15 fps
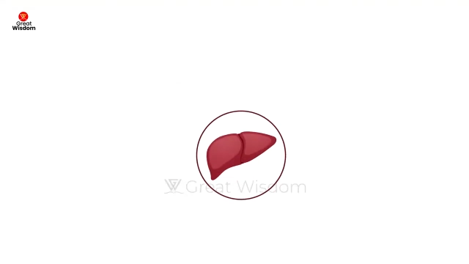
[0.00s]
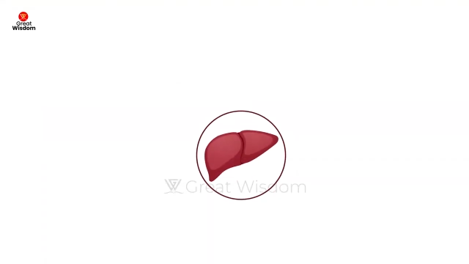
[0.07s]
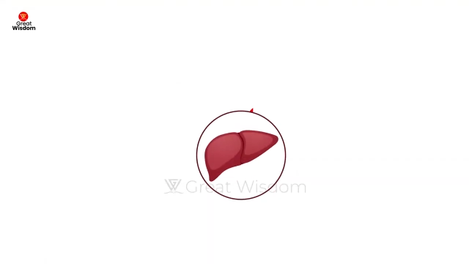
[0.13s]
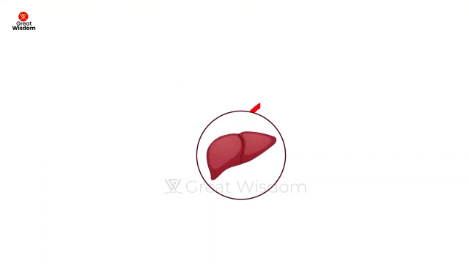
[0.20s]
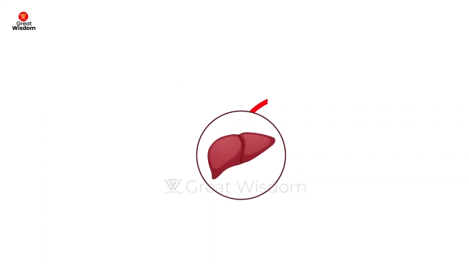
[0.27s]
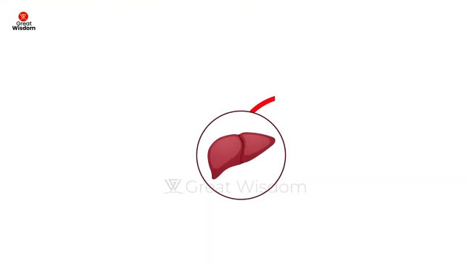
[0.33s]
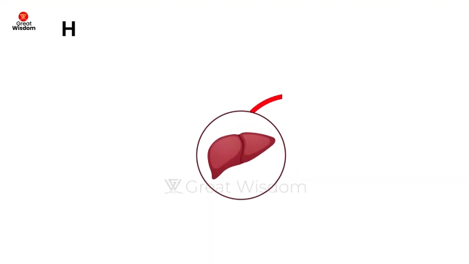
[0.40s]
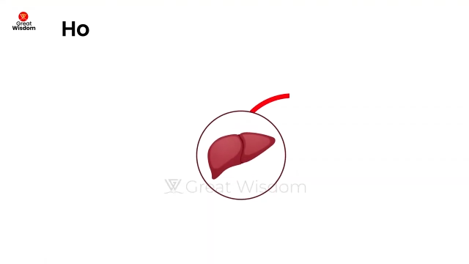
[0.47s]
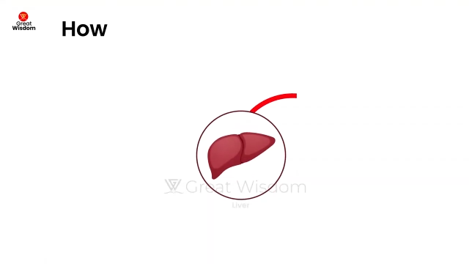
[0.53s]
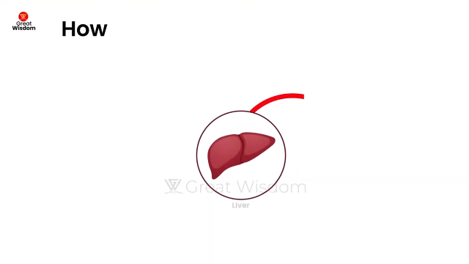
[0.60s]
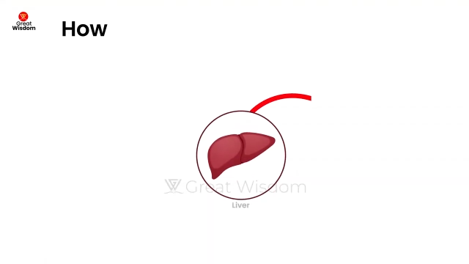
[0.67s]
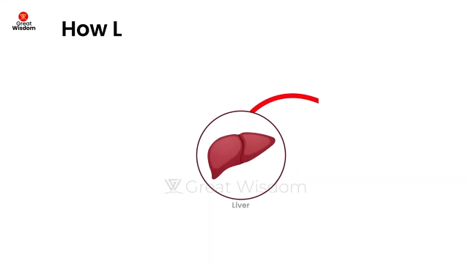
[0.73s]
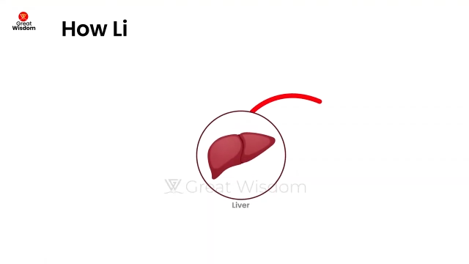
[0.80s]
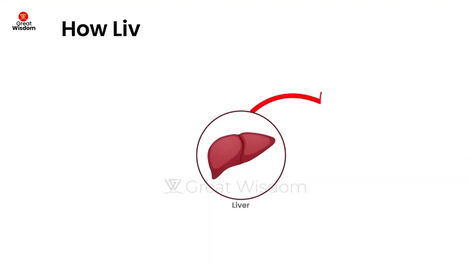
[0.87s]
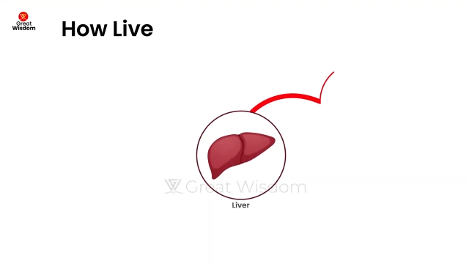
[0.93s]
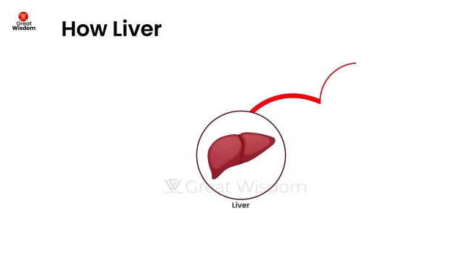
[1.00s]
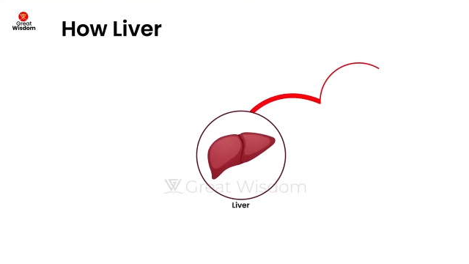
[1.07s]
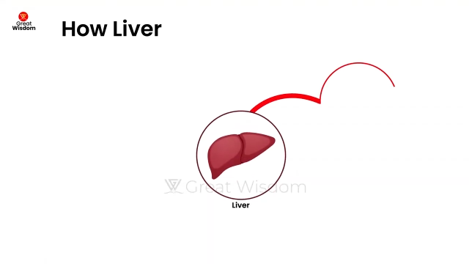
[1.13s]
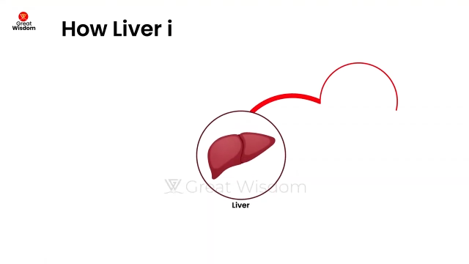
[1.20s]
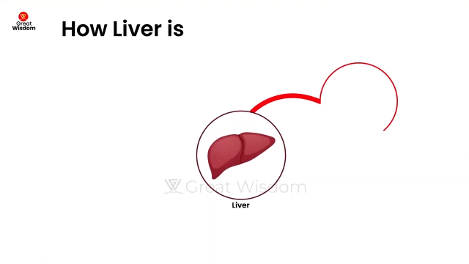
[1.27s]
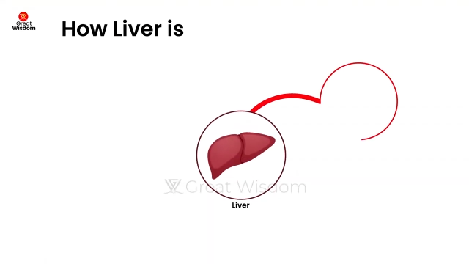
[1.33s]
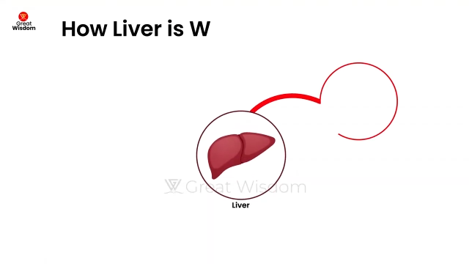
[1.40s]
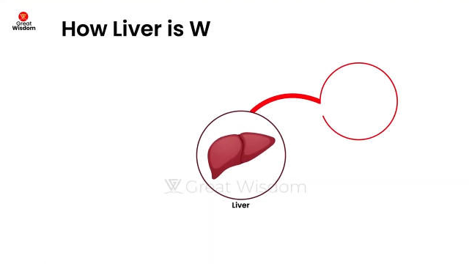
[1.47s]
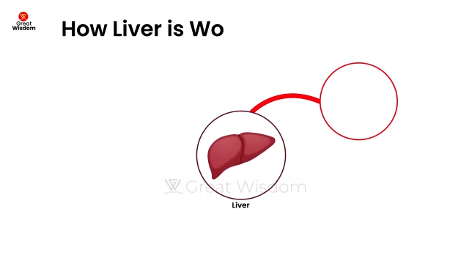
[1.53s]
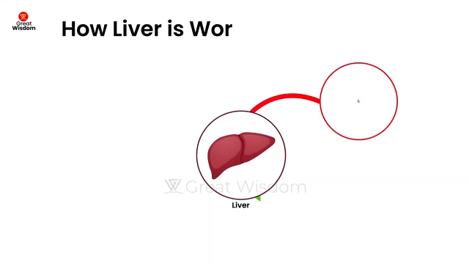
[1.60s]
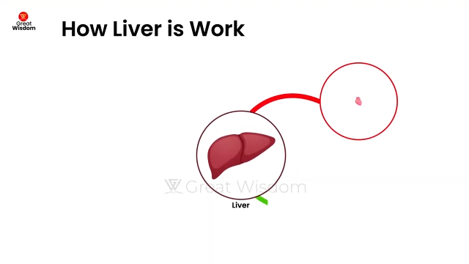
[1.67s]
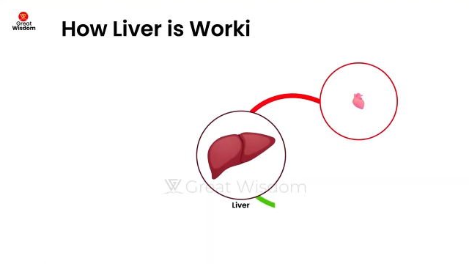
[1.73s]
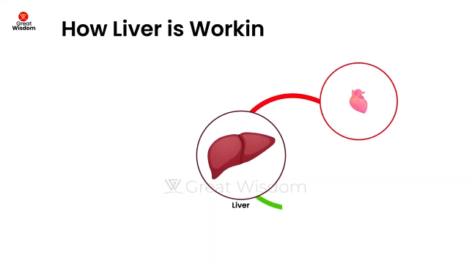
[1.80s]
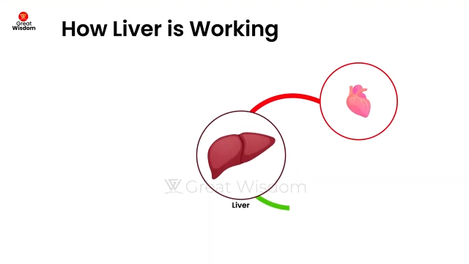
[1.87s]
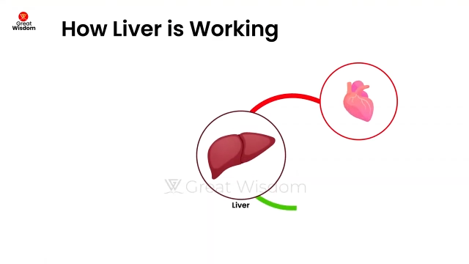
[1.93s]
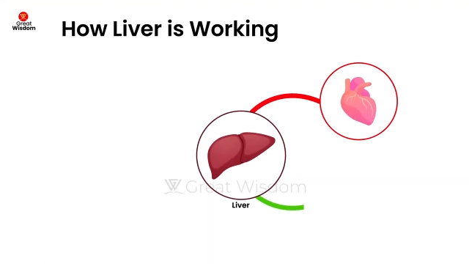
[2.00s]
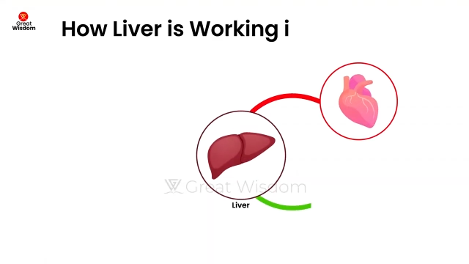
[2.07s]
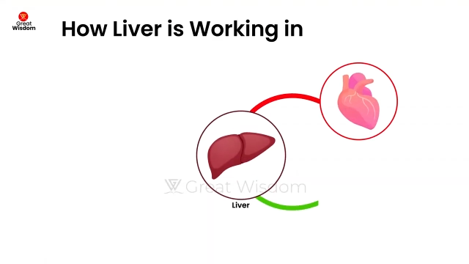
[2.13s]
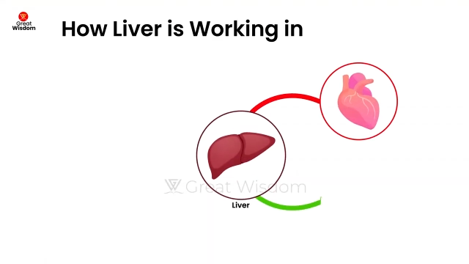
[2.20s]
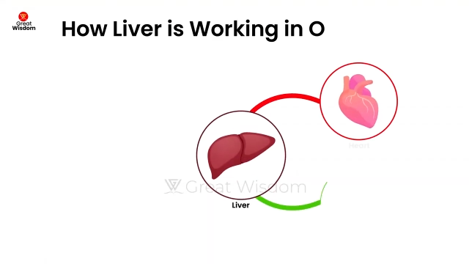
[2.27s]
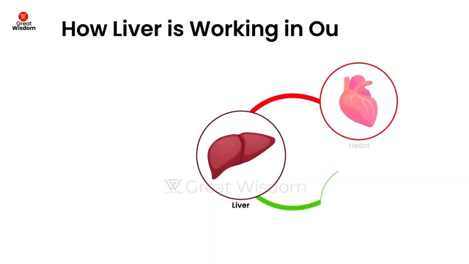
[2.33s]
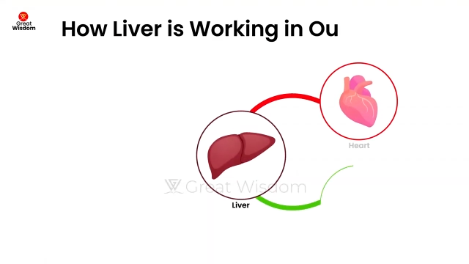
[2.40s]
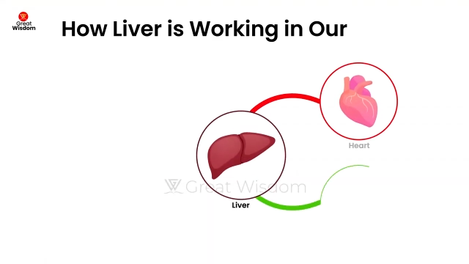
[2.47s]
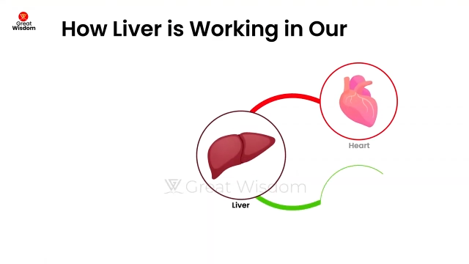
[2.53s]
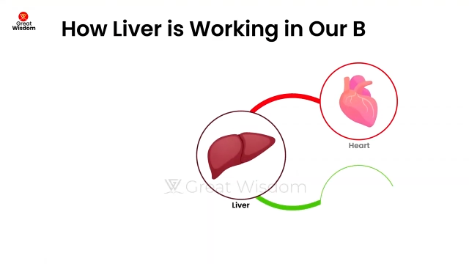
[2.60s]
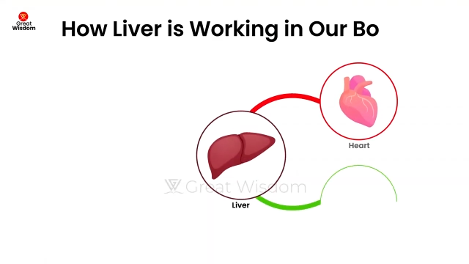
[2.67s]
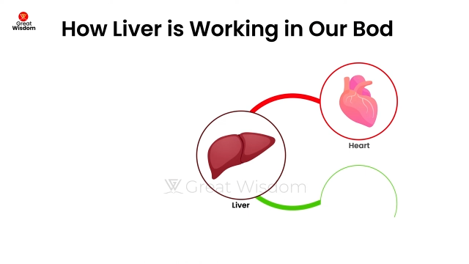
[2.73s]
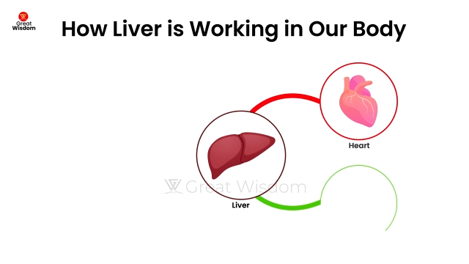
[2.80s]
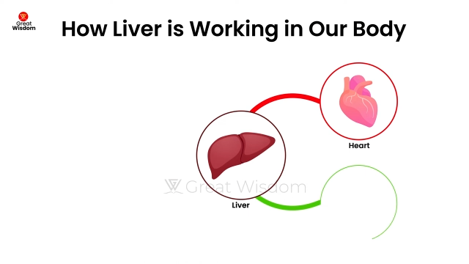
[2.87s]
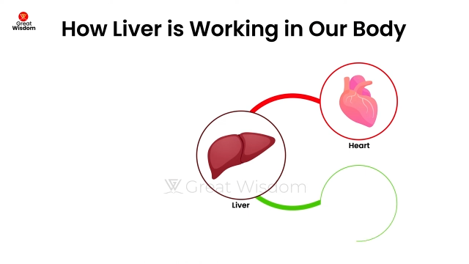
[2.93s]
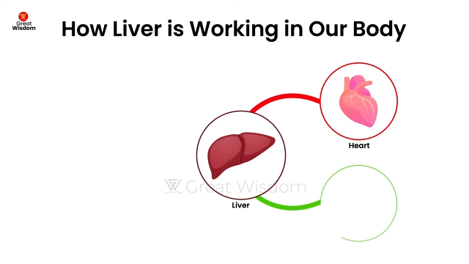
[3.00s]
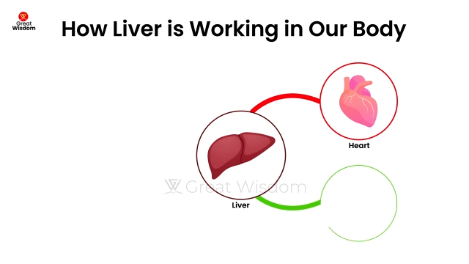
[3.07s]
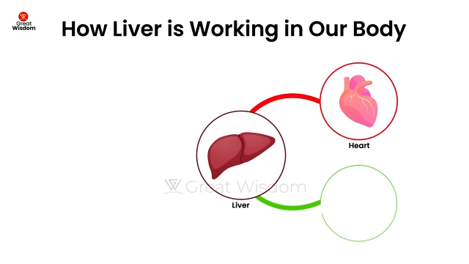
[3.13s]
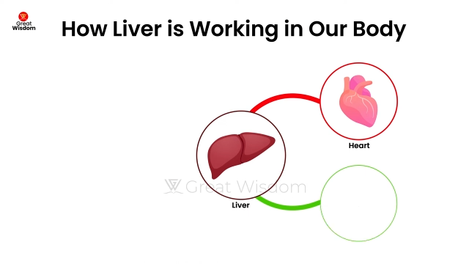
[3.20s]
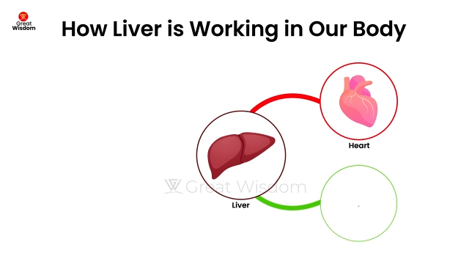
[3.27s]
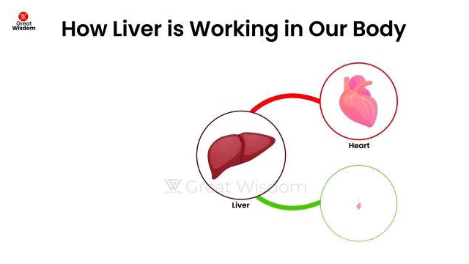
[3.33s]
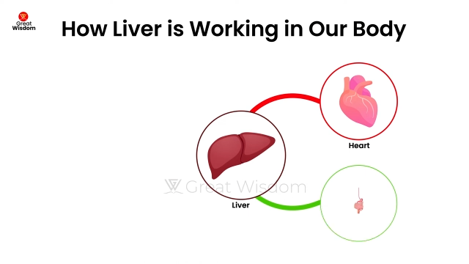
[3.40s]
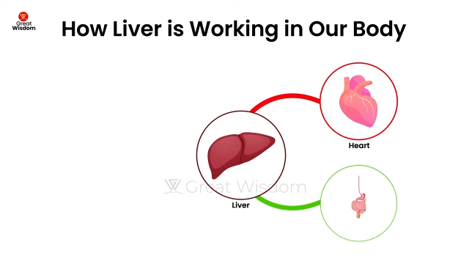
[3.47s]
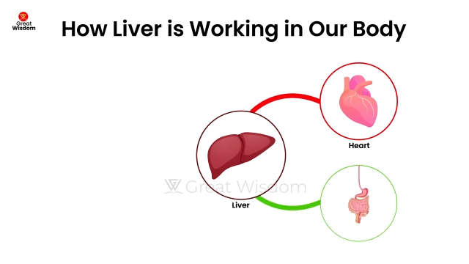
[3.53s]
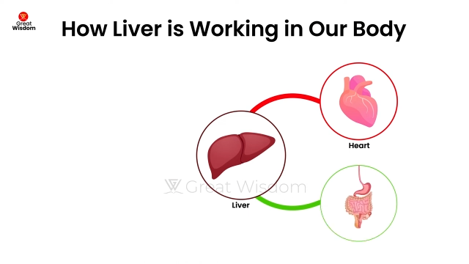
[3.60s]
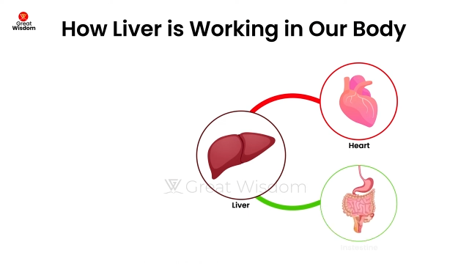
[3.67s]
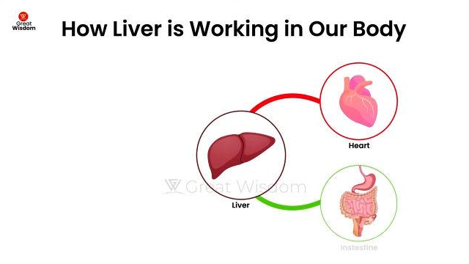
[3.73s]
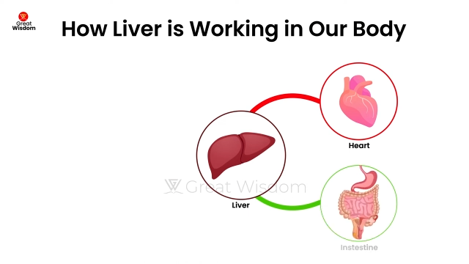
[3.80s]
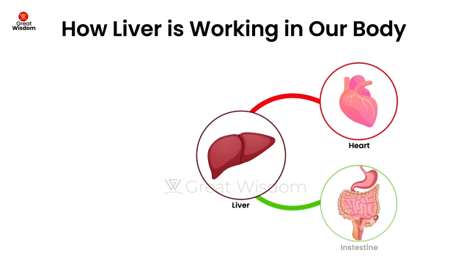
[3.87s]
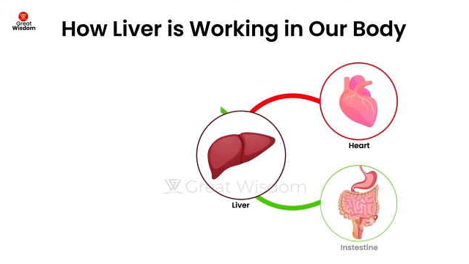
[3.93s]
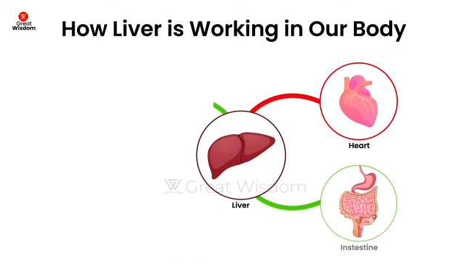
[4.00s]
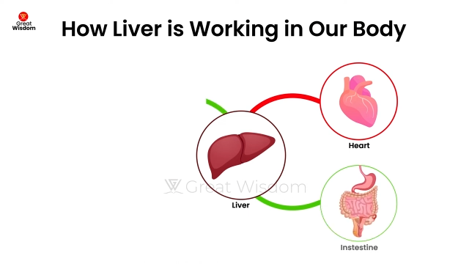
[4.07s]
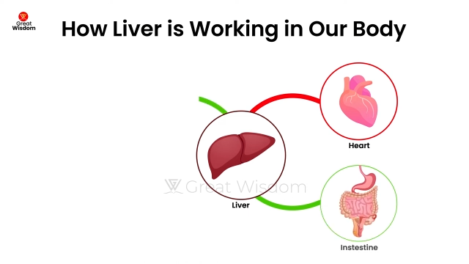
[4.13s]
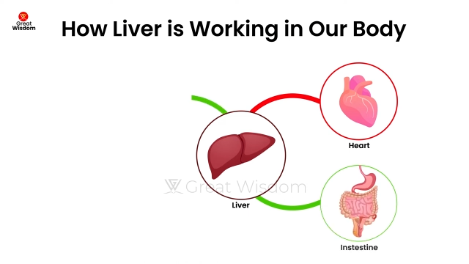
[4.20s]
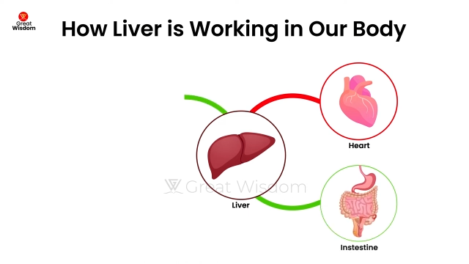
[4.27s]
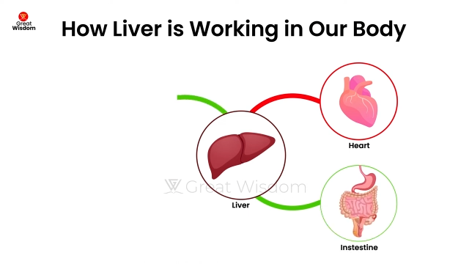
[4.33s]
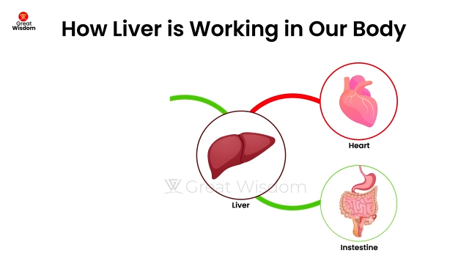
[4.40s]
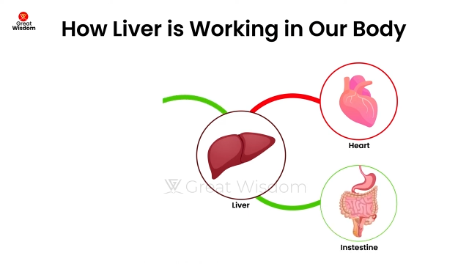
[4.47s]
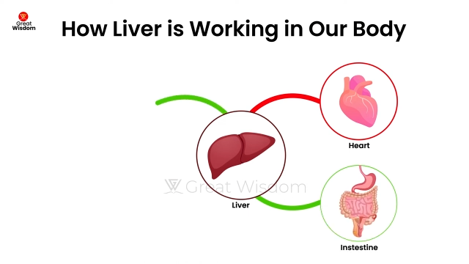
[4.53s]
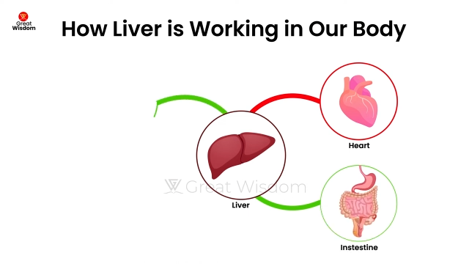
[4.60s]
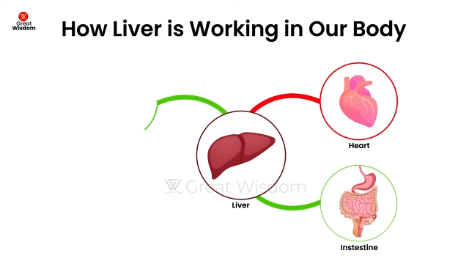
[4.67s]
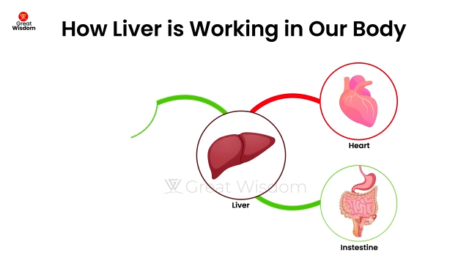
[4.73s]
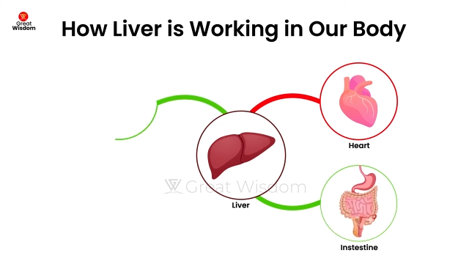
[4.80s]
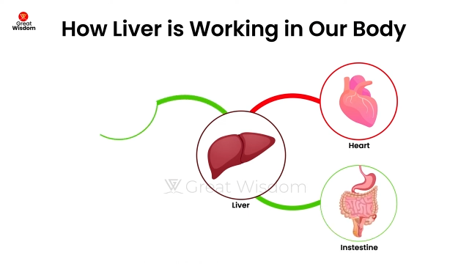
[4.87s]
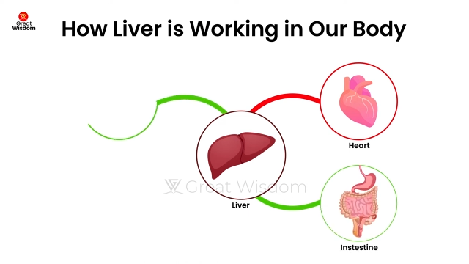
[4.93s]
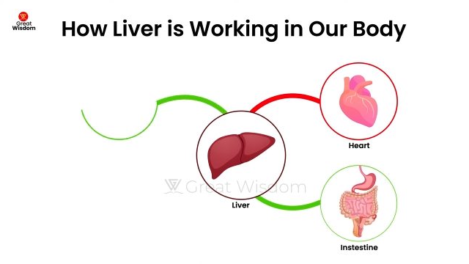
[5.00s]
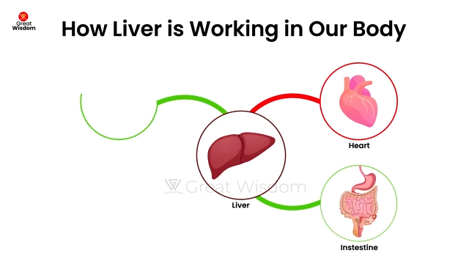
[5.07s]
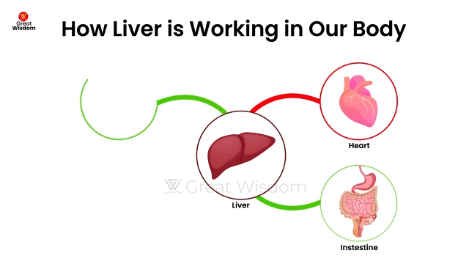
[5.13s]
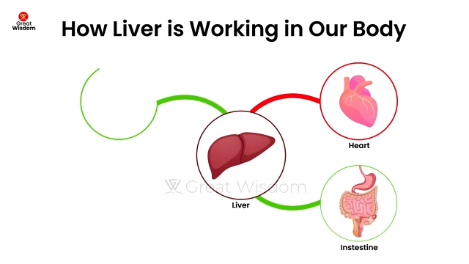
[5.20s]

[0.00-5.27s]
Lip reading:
(no speaker visible)